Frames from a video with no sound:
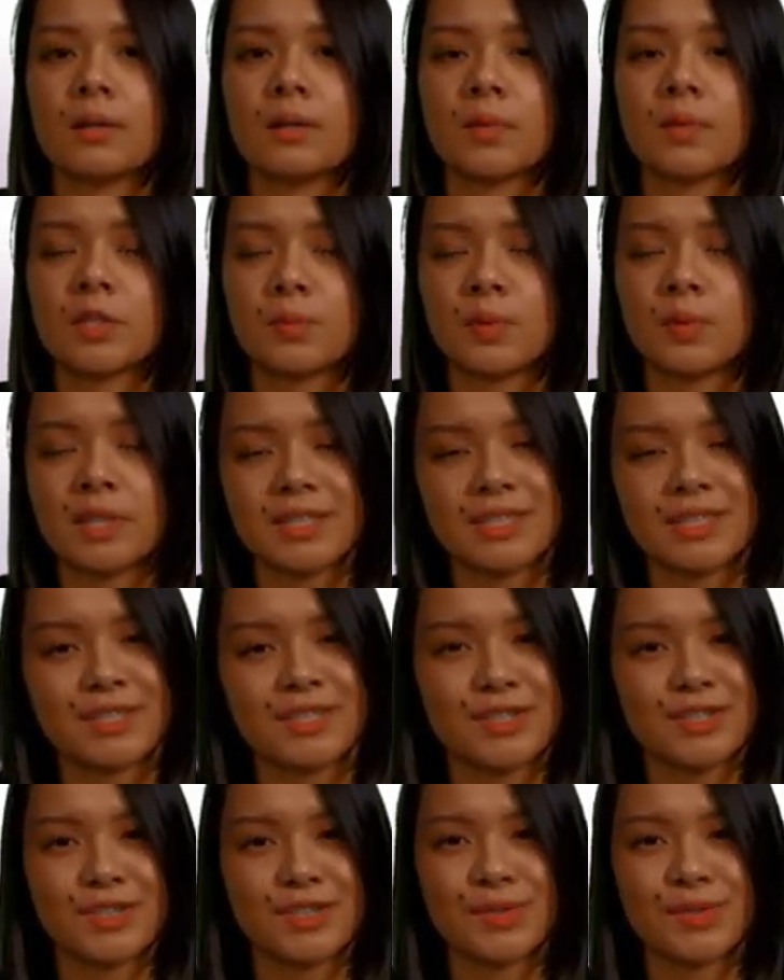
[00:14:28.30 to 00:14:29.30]
Which brings
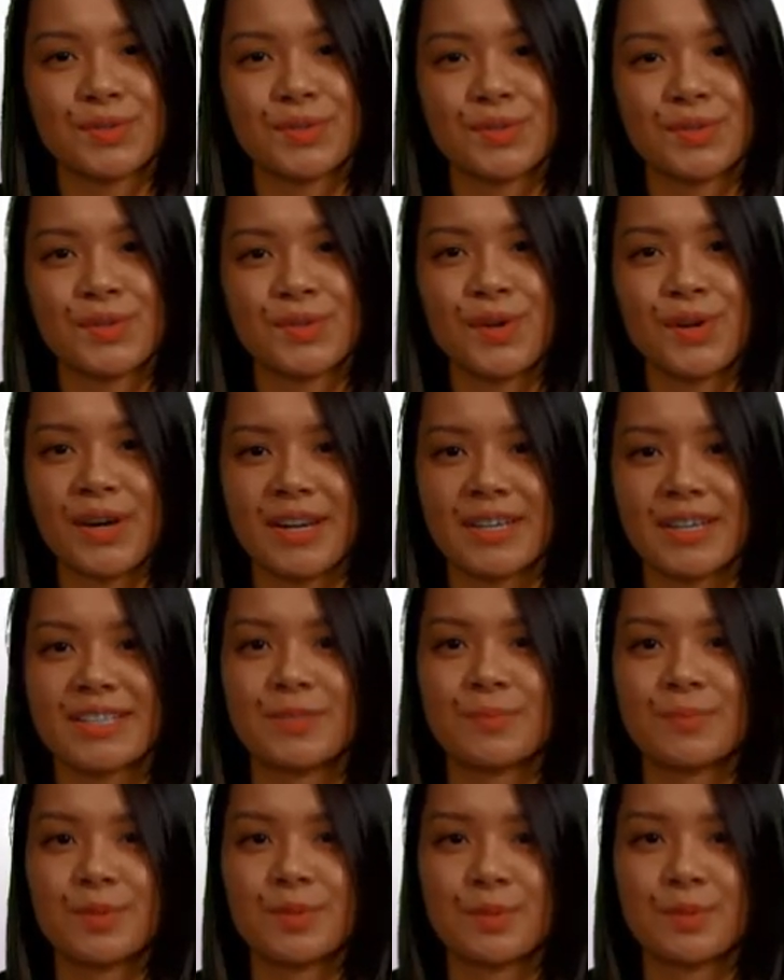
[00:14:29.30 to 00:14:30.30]
us to
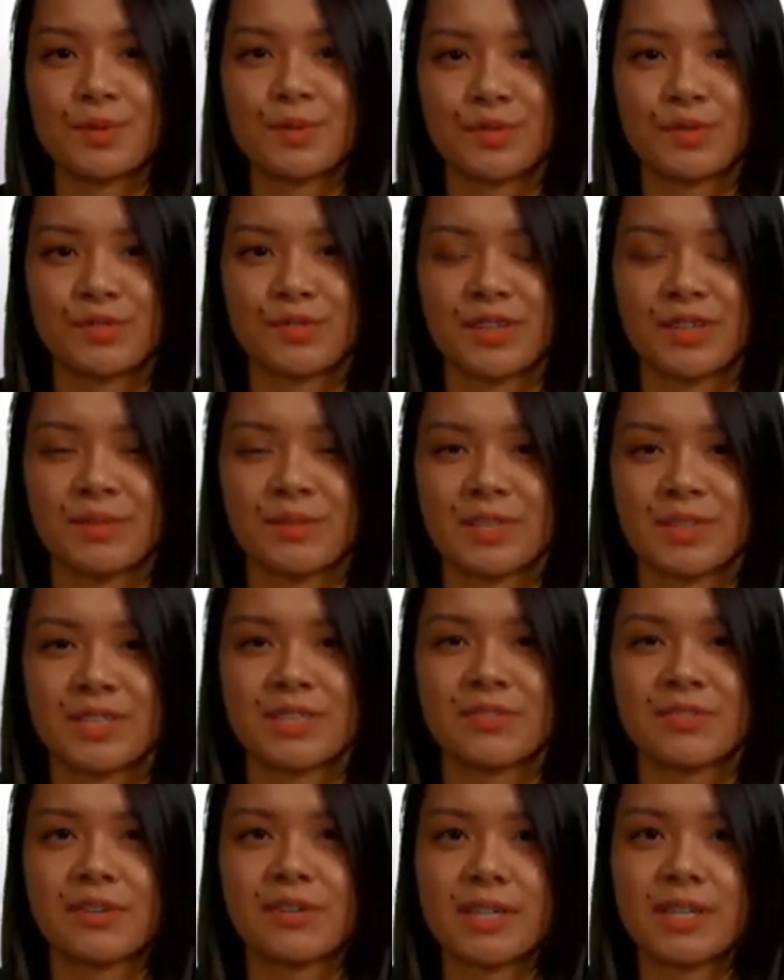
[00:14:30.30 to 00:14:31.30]
long-acting buprenorphine, which
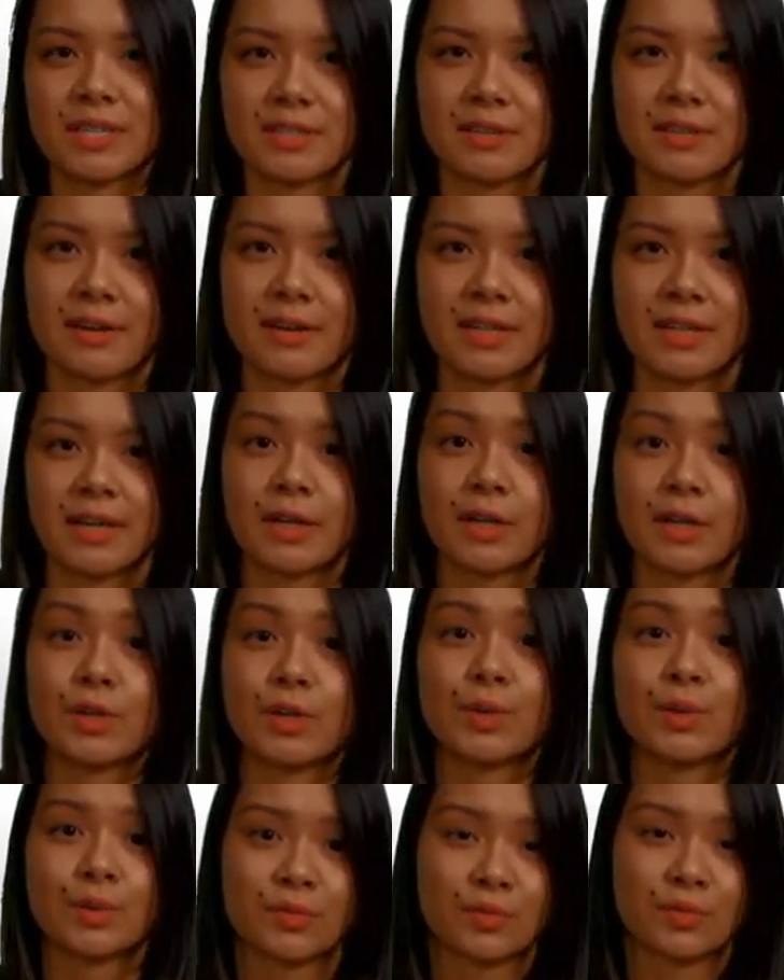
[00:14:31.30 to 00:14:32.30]
is very exciting and a
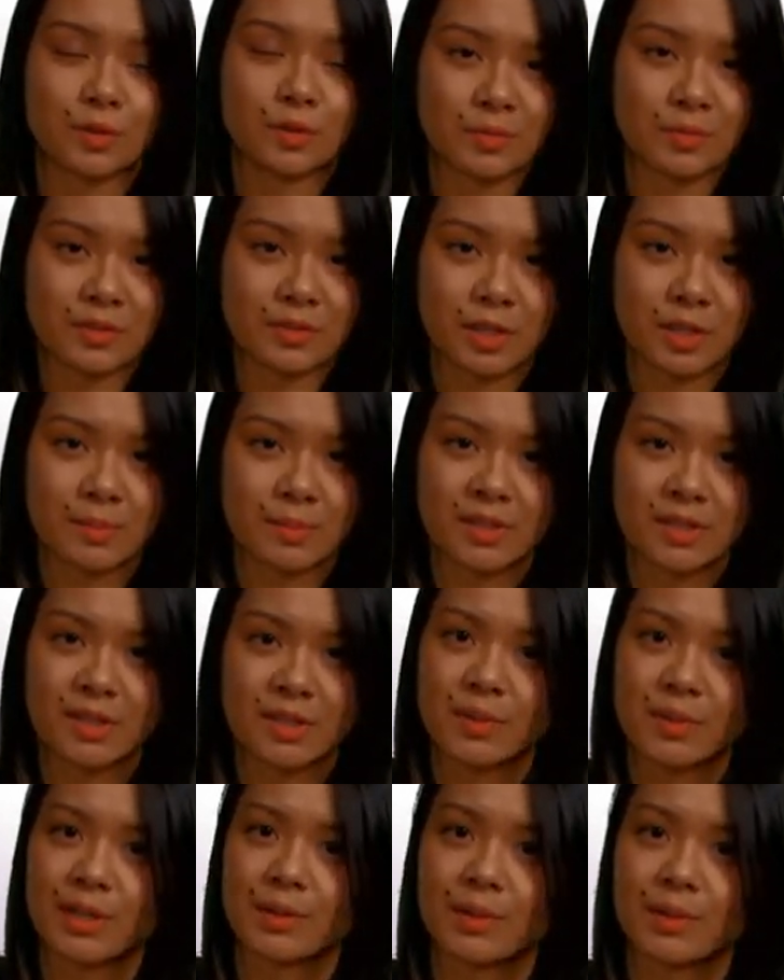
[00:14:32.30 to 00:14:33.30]
new form of treatment
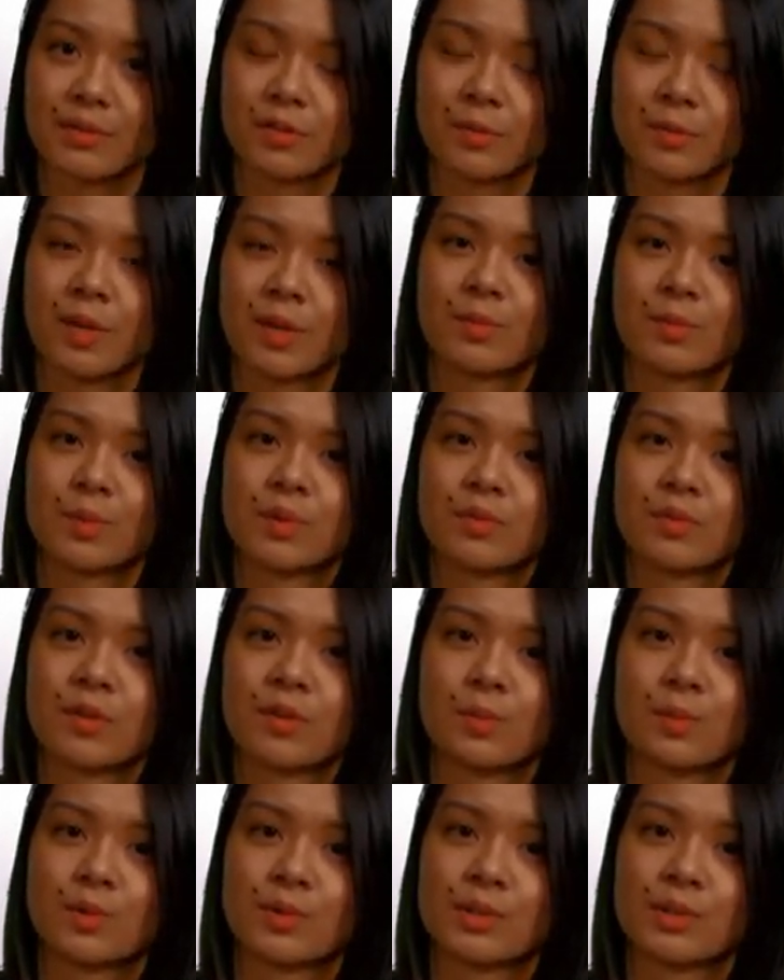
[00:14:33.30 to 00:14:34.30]
that we can offer people with
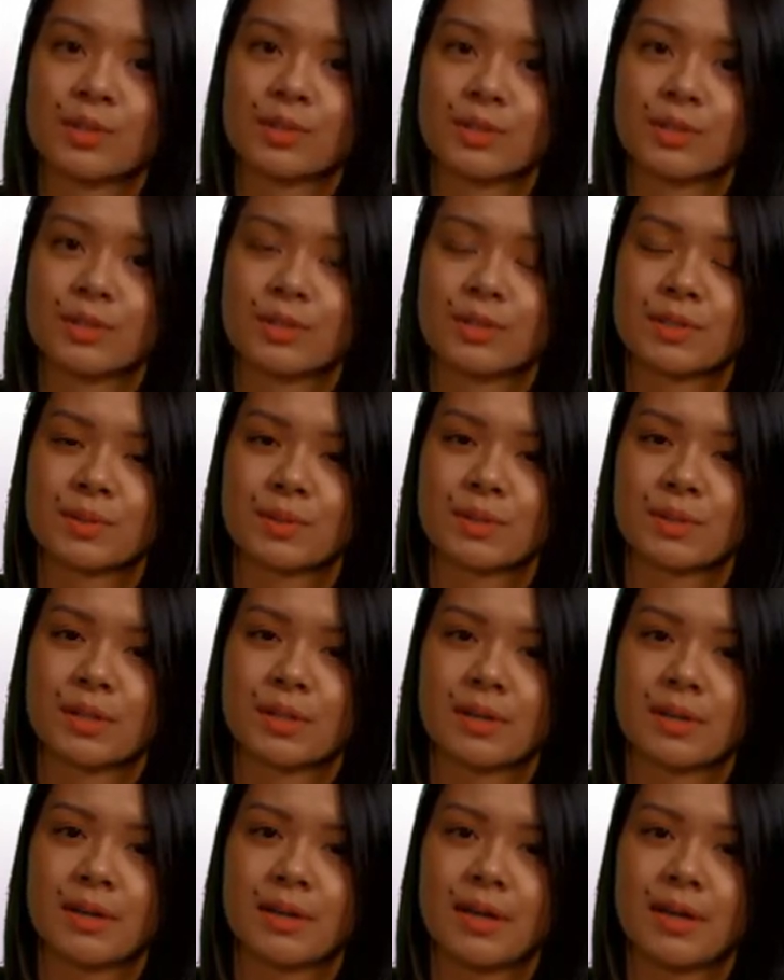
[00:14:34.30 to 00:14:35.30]
opioid use
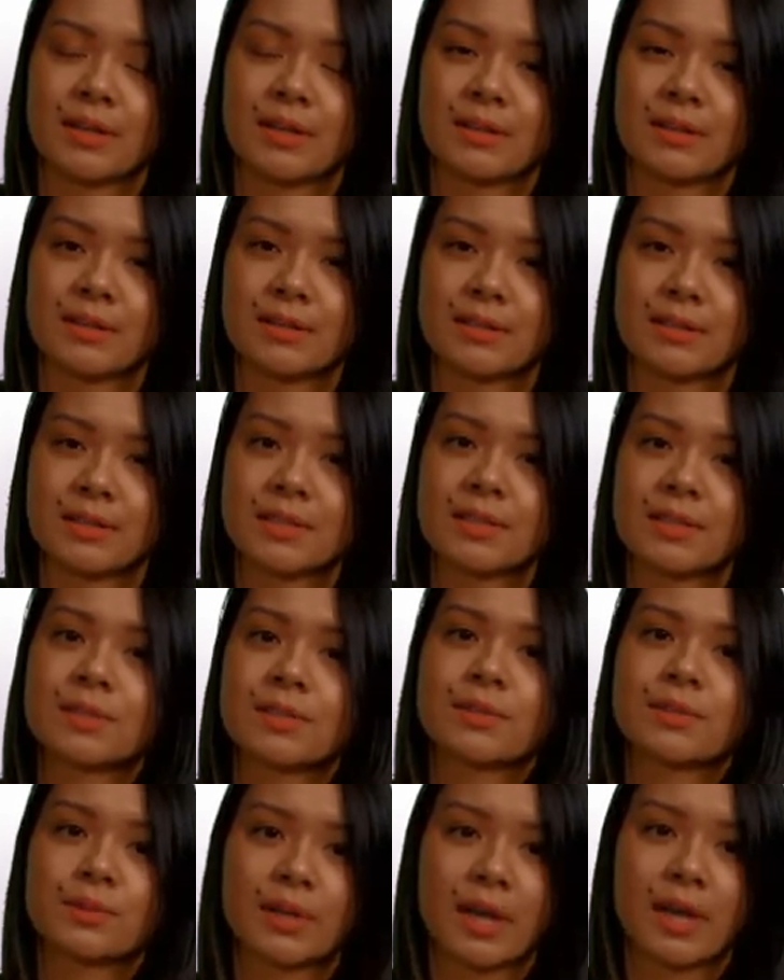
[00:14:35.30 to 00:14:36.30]
disorder. And this is a
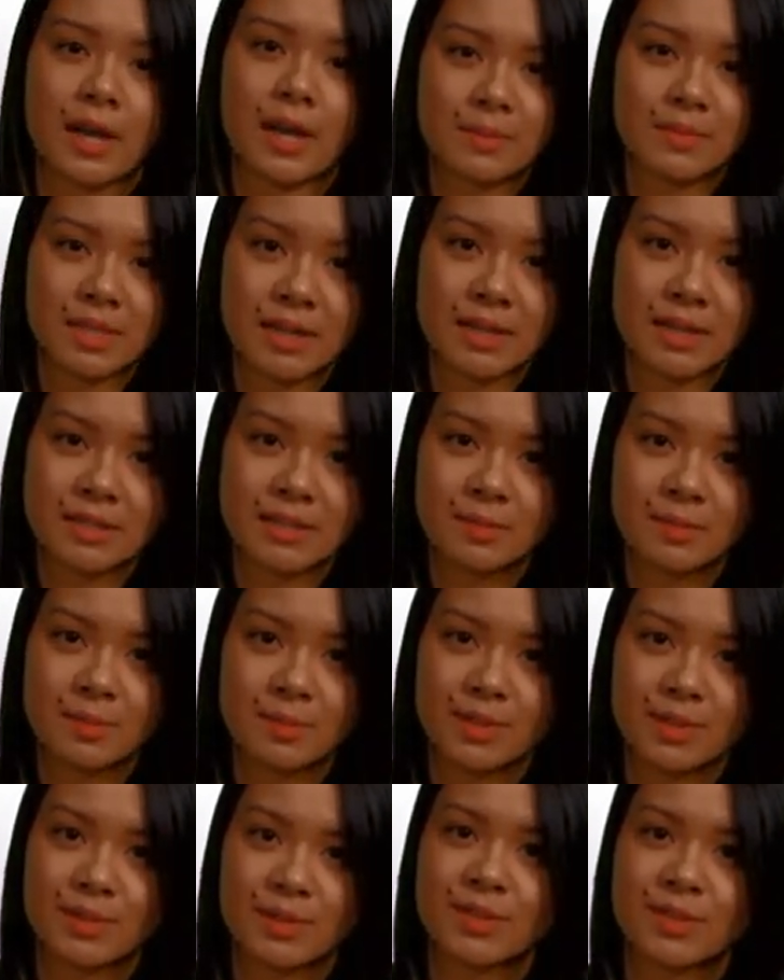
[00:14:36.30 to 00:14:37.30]
real game changer
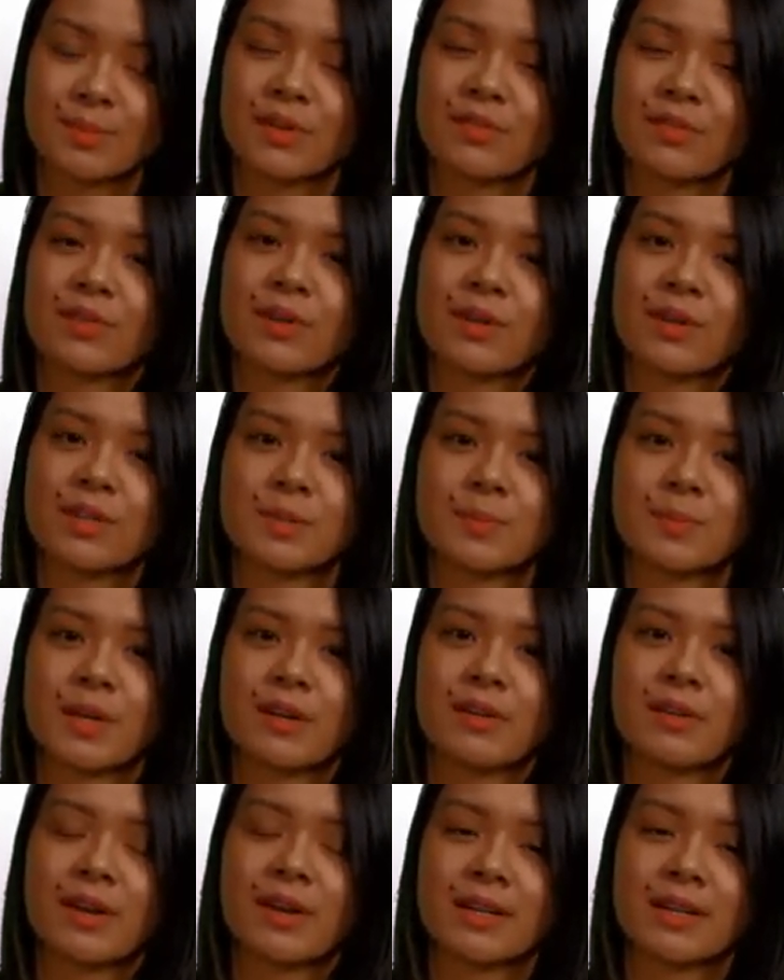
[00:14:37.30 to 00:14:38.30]
because methadone's
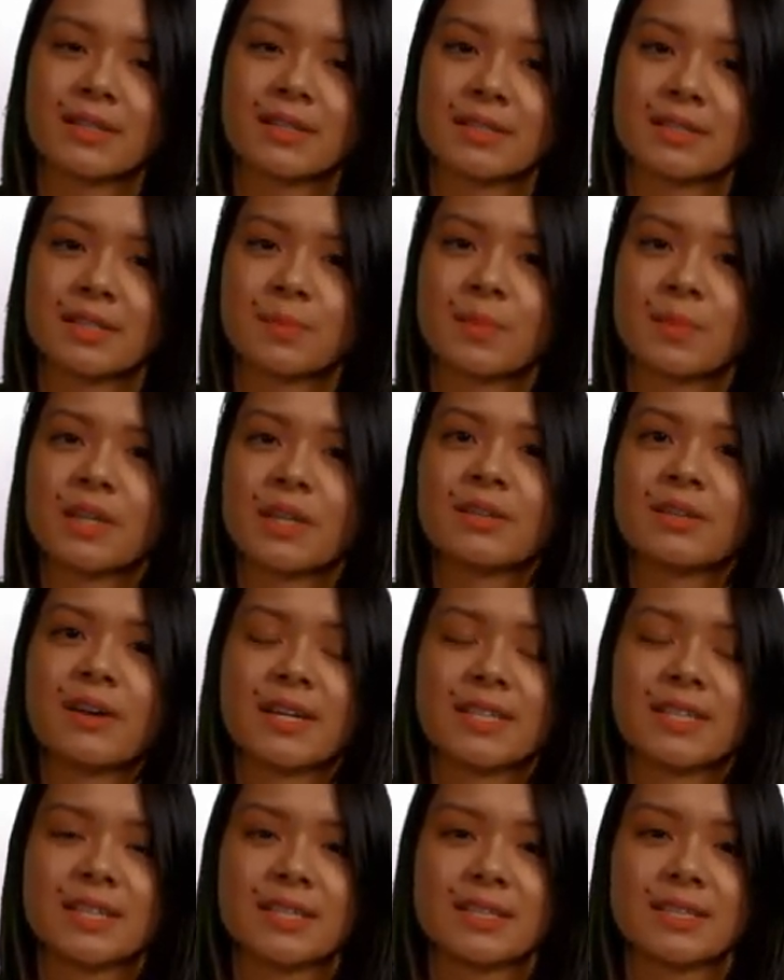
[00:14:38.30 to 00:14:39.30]
been around since about the
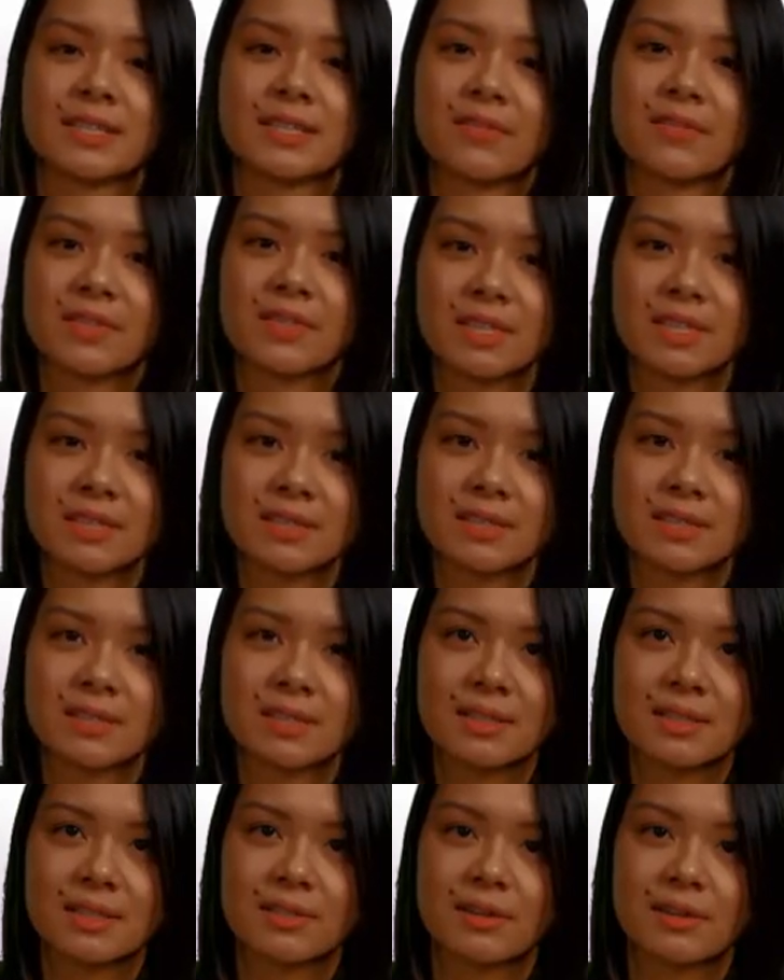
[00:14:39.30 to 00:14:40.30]
1970s
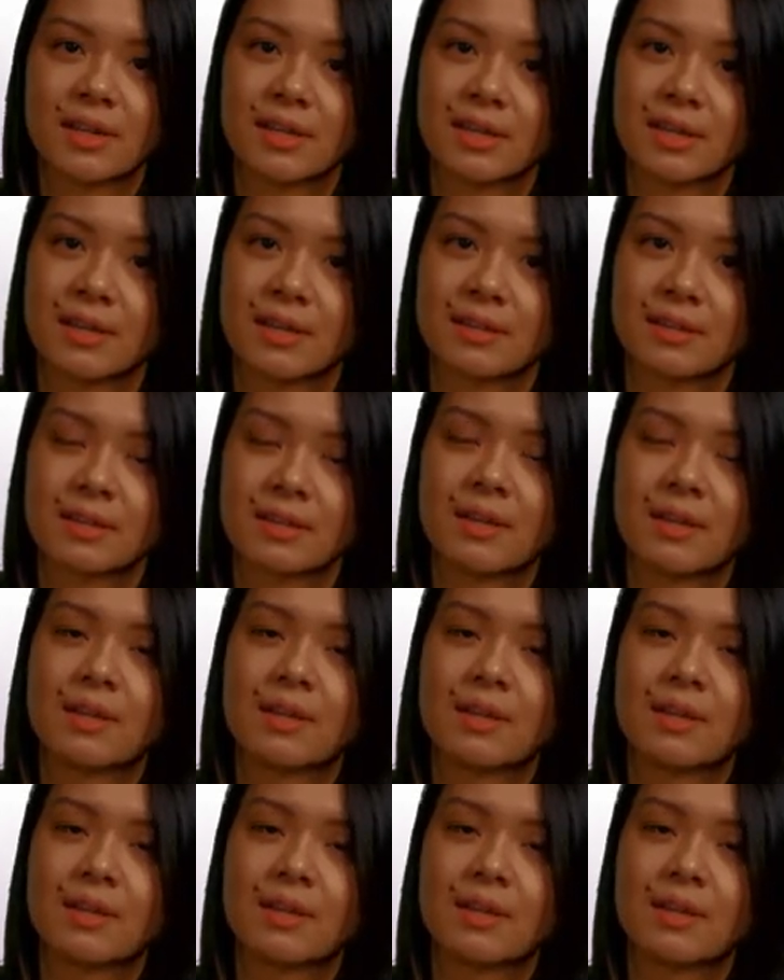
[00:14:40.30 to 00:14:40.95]
in Australia.